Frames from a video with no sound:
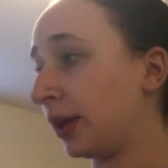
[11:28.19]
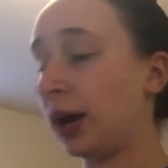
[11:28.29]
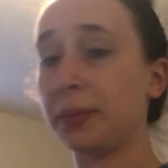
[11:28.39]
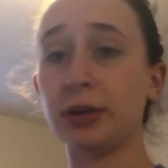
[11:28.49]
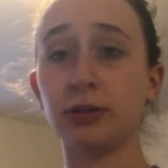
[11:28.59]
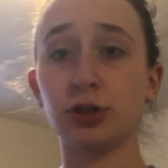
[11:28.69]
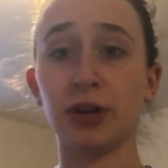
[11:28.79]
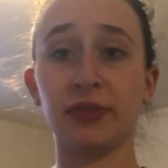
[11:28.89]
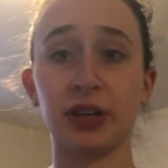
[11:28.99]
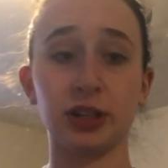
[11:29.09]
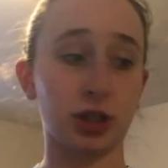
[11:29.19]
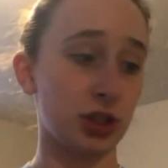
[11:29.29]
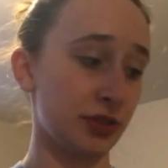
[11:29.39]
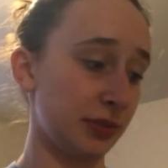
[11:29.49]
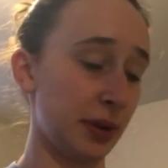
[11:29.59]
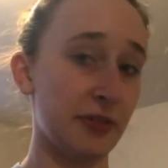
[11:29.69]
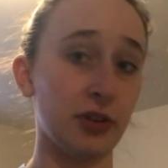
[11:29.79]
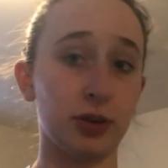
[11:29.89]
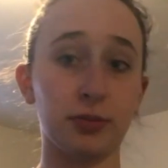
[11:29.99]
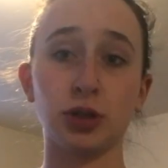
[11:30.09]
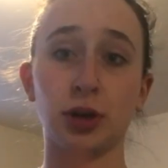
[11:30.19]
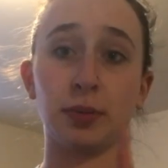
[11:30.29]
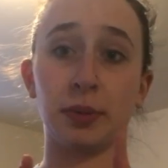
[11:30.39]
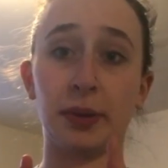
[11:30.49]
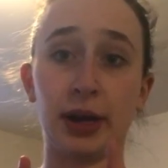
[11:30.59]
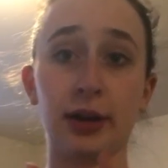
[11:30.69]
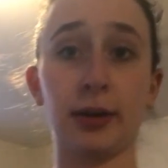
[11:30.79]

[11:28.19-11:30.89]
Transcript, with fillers: I'm gonna go try and find a charger for my phone, so I'll be back.